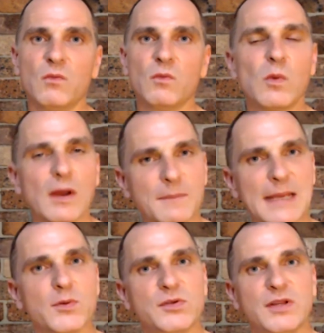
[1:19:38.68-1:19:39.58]
We want
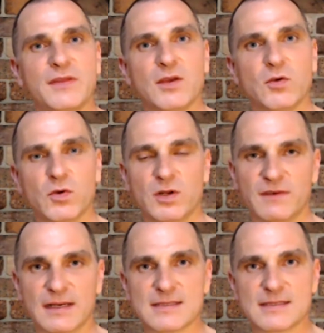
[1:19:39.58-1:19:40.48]
people to think good of
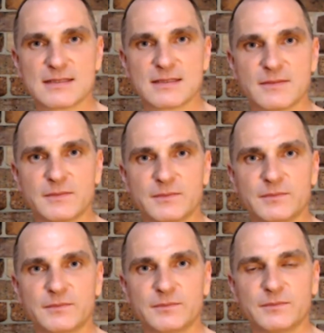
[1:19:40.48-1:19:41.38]
us,
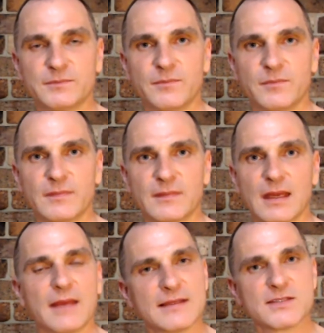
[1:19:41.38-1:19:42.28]

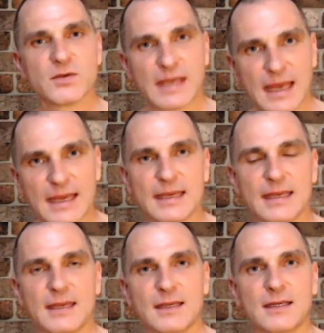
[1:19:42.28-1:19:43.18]
and that's
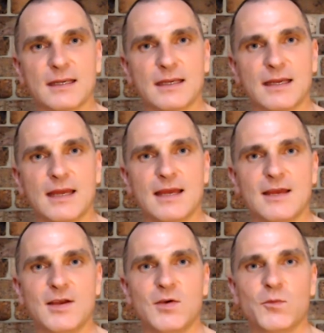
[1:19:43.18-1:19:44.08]
okay.
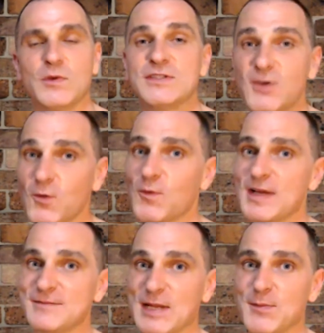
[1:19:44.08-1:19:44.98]
We don't
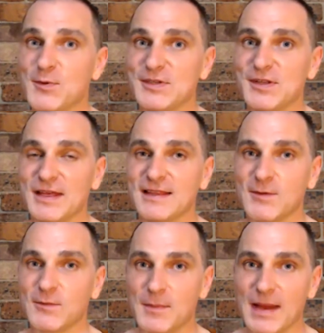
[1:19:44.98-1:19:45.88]
want people to think that
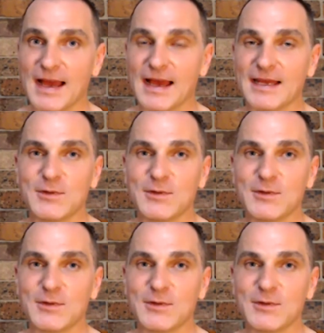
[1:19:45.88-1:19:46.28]
we're bad.